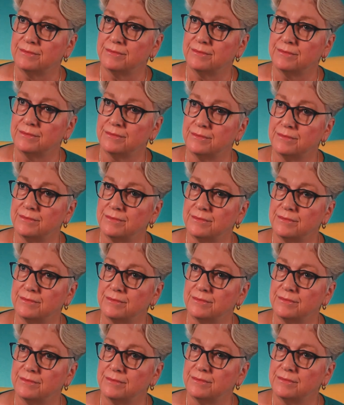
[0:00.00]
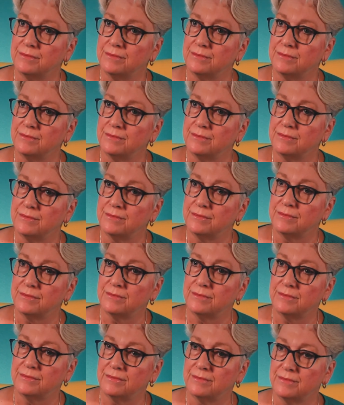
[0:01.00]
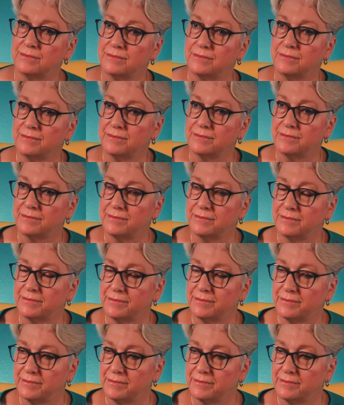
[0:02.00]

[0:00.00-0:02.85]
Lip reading: (silence)